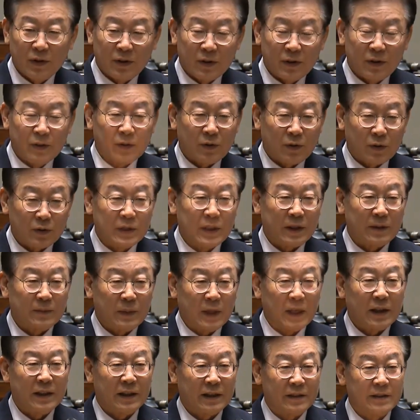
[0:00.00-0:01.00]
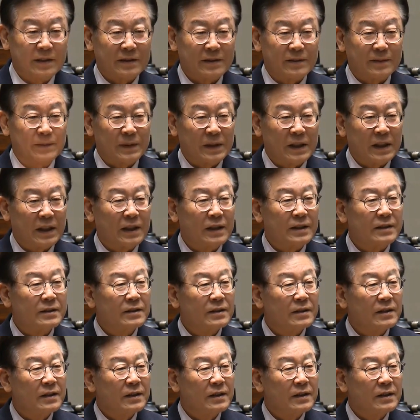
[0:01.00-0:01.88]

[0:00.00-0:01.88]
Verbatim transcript: It'll be the first time that Lee